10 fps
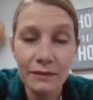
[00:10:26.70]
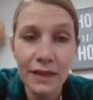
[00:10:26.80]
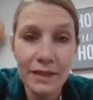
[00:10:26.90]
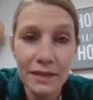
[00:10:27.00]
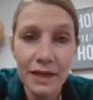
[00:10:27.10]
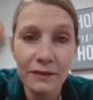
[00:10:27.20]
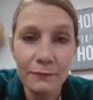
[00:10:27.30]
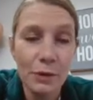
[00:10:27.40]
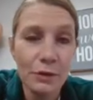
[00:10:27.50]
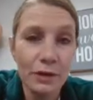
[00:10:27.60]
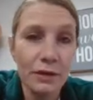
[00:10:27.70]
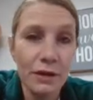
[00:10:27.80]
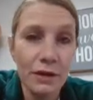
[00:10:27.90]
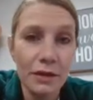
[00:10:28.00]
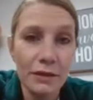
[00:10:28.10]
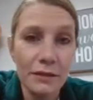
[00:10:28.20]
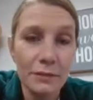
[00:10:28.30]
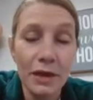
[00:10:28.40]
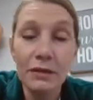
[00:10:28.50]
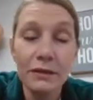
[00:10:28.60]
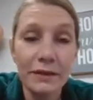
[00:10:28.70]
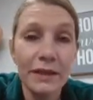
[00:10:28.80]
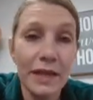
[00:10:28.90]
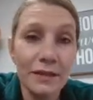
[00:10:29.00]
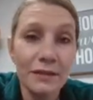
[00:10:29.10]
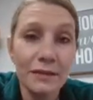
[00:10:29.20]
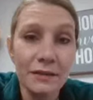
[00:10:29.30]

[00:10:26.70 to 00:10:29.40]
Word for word: They died of broken hearts. Well, in the end,